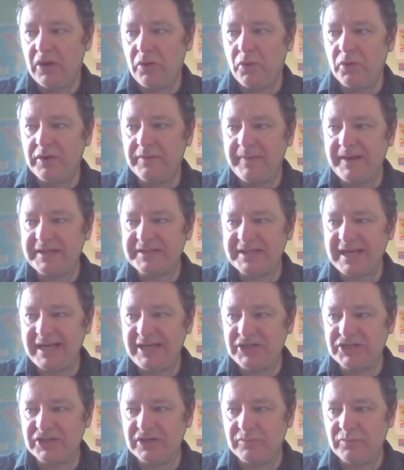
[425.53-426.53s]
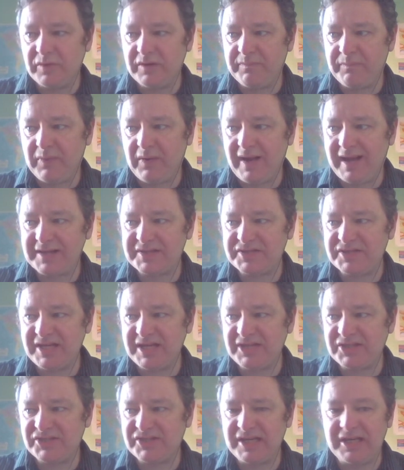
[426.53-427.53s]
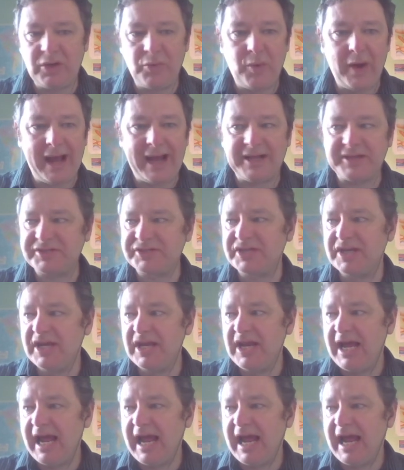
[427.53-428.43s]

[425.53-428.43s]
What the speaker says: augmentation with plastic silhouettes